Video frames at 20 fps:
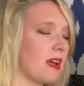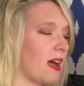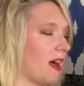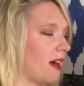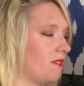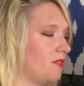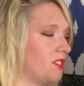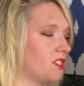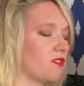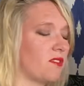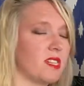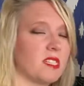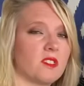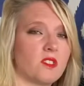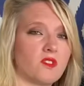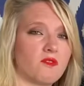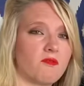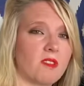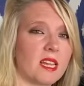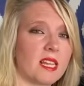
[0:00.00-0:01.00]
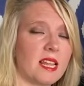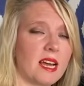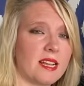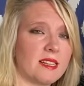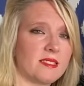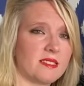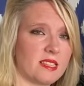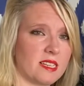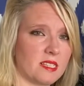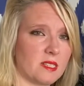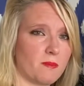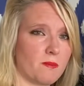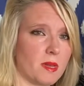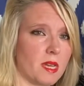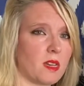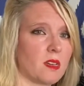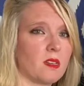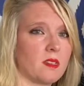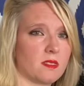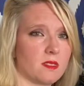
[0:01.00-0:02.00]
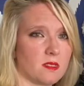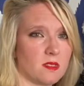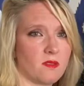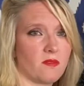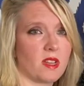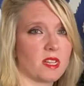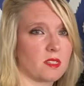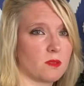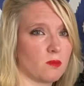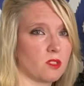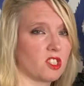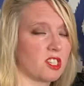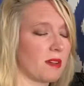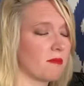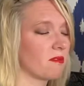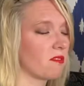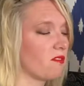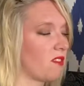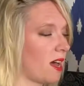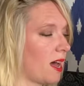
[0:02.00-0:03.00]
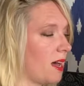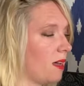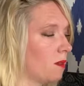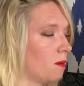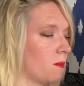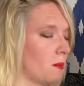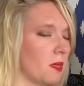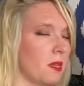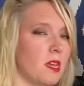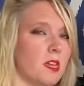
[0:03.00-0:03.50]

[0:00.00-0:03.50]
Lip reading: and the defendants realised this because the victim was shouting for help,